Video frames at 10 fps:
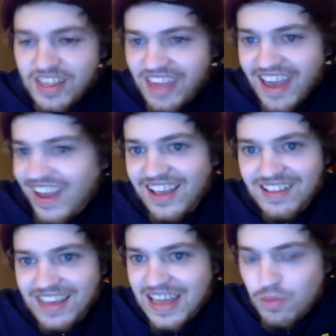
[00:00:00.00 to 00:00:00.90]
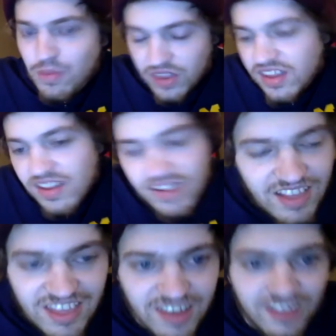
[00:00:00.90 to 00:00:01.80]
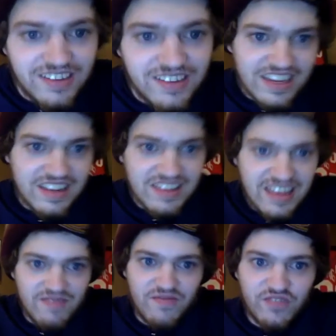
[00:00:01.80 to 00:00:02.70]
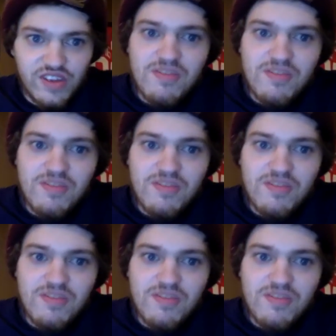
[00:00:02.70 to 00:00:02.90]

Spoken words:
heck and keep with it until it flips.